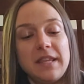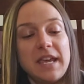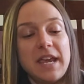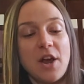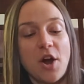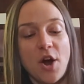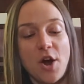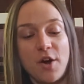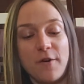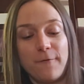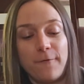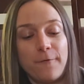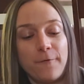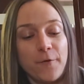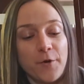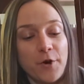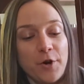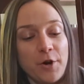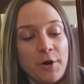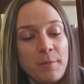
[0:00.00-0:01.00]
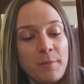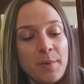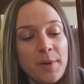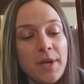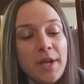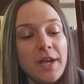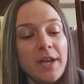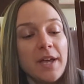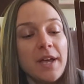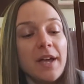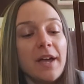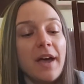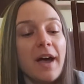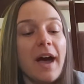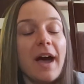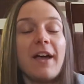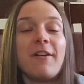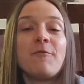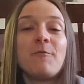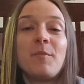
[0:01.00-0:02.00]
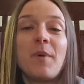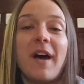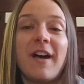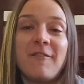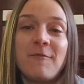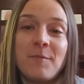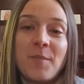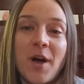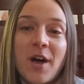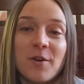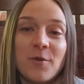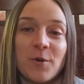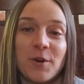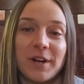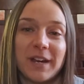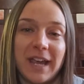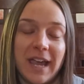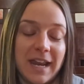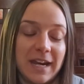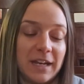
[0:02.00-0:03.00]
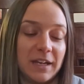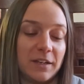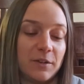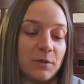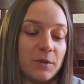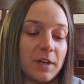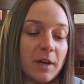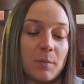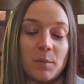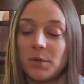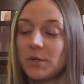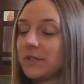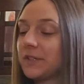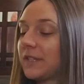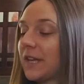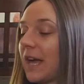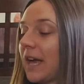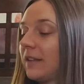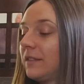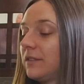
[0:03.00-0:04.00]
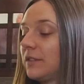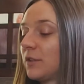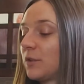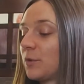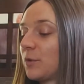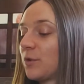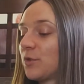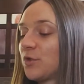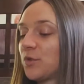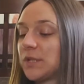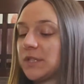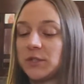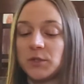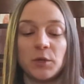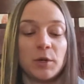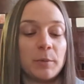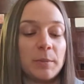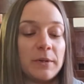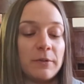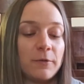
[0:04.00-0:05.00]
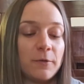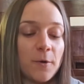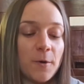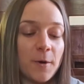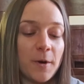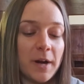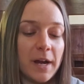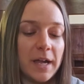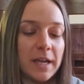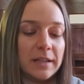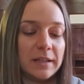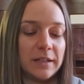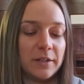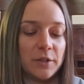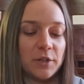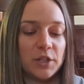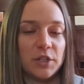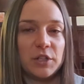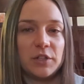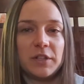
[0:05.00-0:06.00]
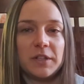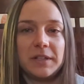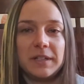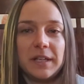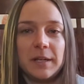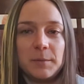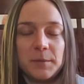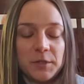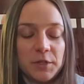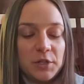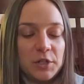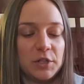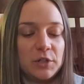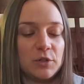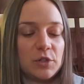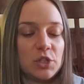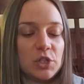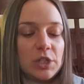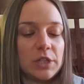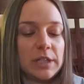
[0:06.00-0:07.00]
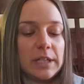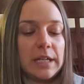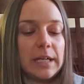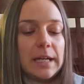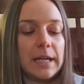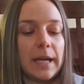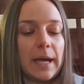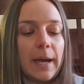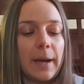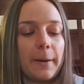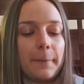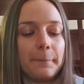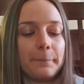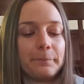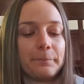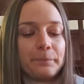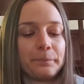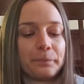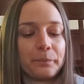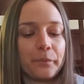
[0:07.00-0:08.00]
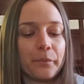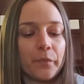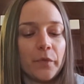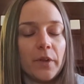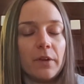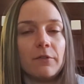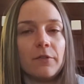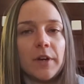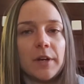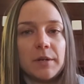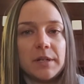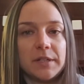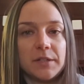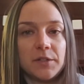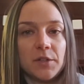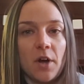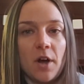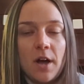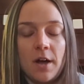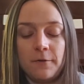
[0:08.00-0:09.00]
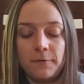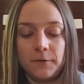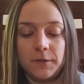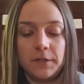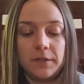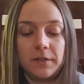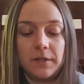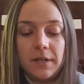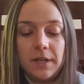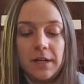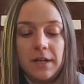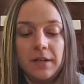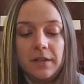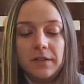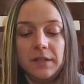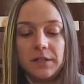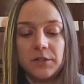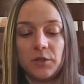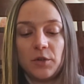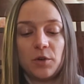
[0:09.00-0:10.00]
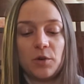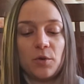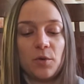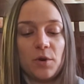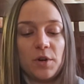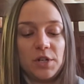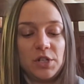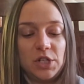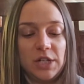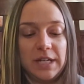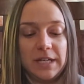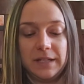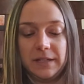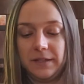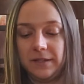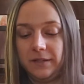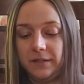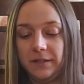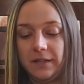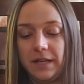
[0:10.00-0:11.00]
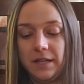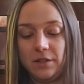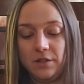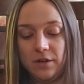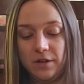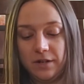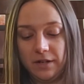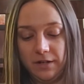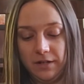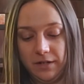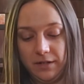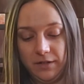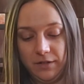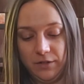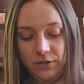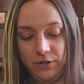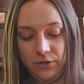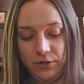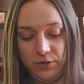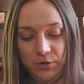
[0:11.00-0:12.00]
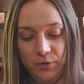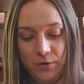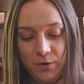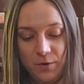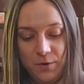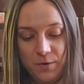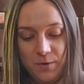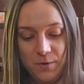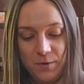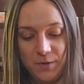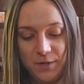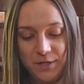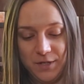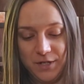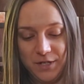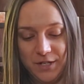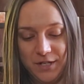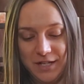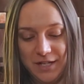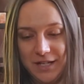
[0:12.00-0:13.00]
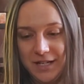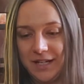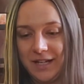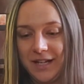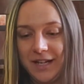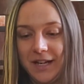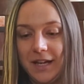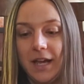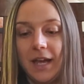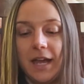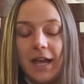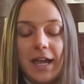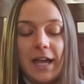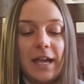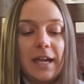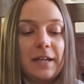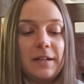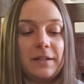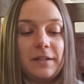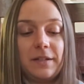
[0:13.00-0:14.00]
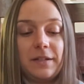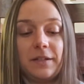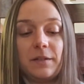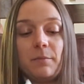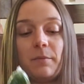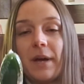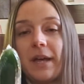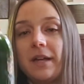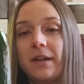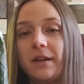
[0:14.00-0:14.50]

they are firm. I've bought organic cucumbers at the grocery store before, and the tips are usually very soft. These are gorgeous. They look so good. And my